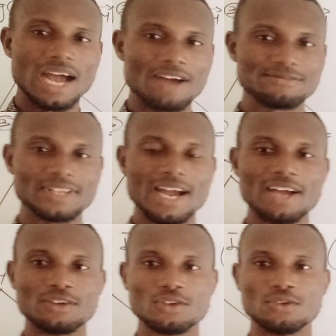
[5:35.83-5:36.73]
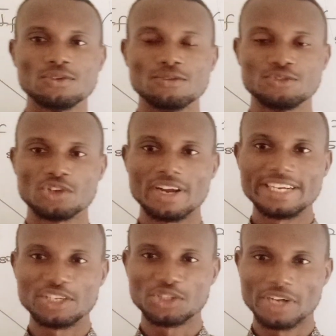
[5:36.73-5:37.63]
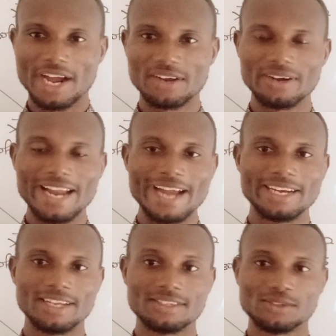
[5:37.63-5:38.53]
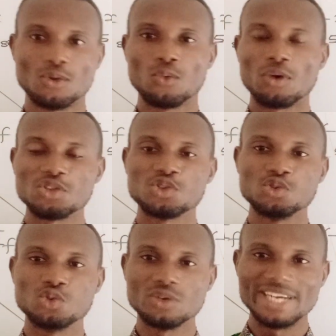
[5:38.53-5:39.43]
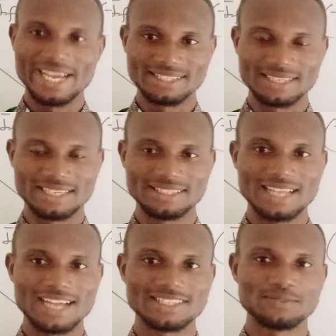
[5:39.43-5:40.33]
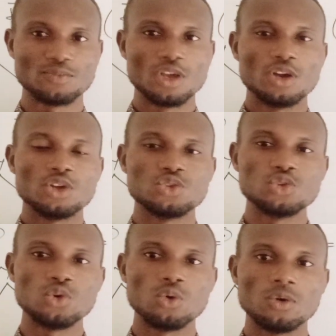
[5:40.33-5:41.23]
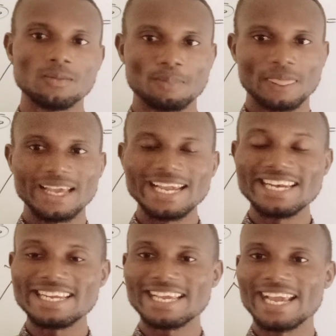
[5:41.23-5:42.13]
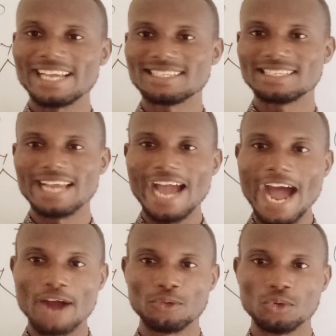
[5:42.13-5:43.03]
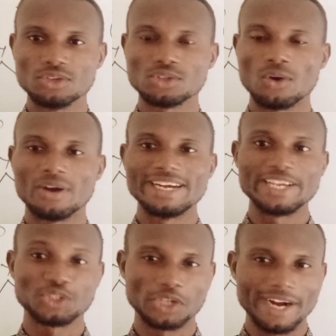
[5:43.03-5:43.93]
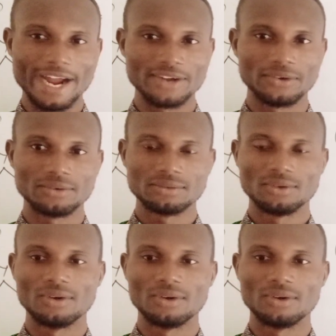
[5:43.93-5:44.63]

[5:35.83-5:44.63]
After you've drawn the triangle like this, what you do next is that you indicate the arrows on the triangle.